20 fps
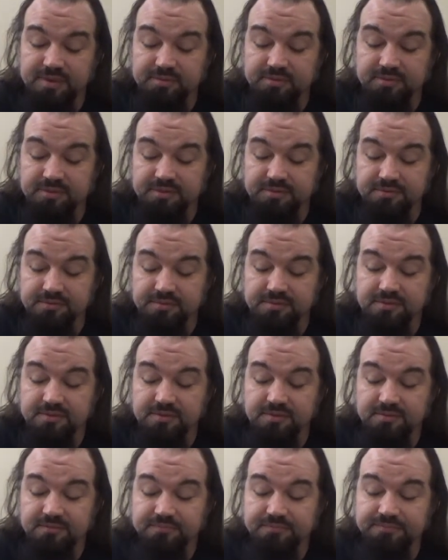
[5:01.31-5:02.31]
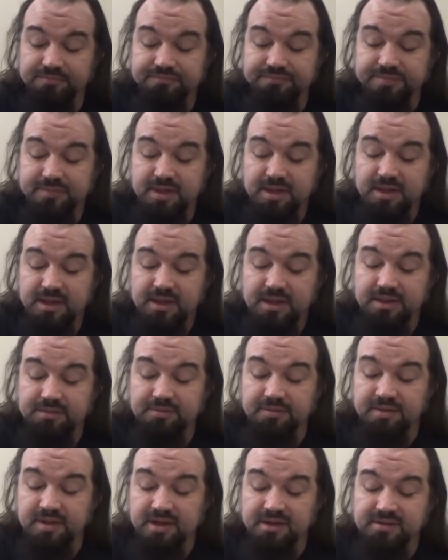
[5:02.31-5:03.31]
produced. This
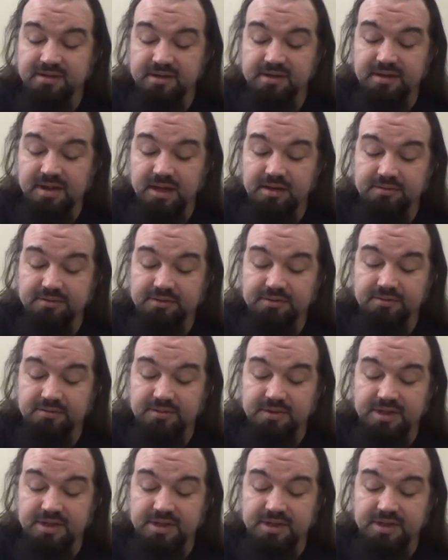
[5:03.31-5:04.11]
is then extended out to the